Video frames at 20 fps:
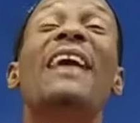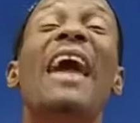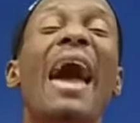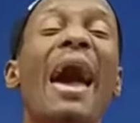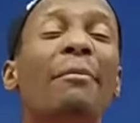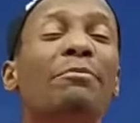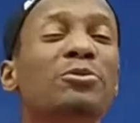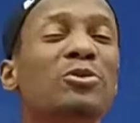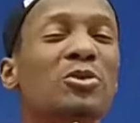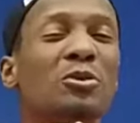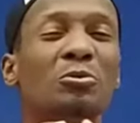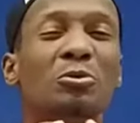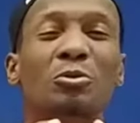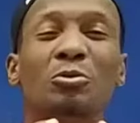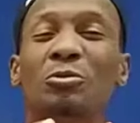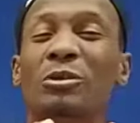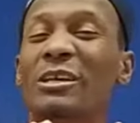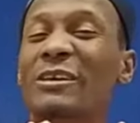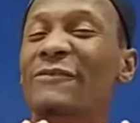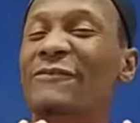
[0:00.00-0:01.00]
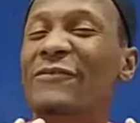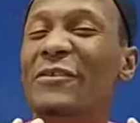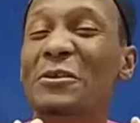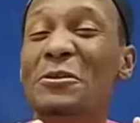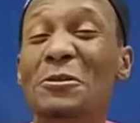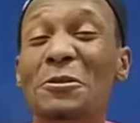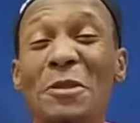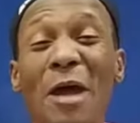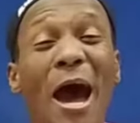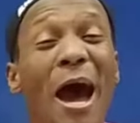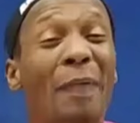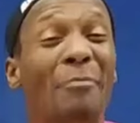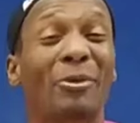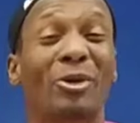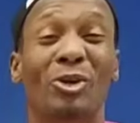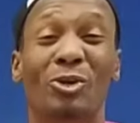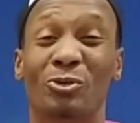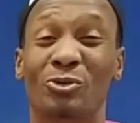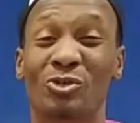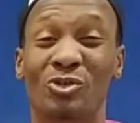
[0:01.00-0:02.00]
absolutely
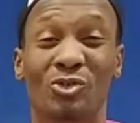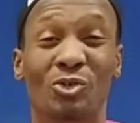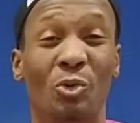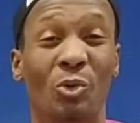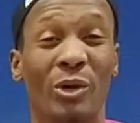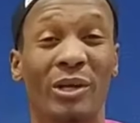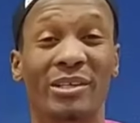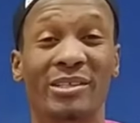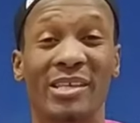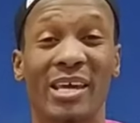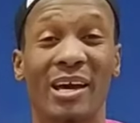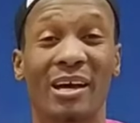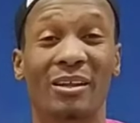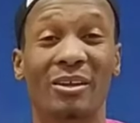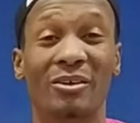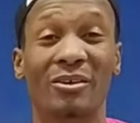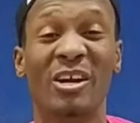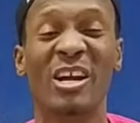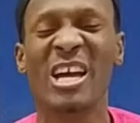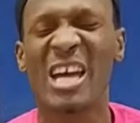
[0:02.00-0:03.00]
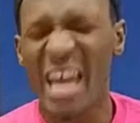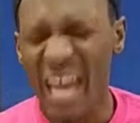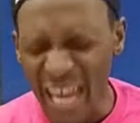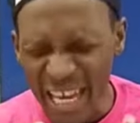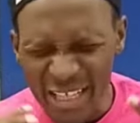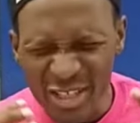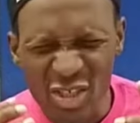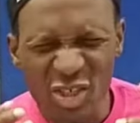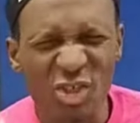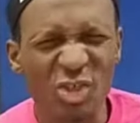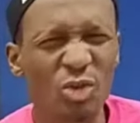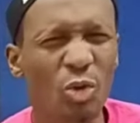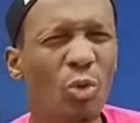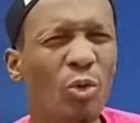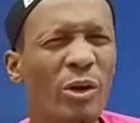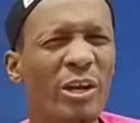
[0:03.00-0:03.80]
phenomenal storyteller, a story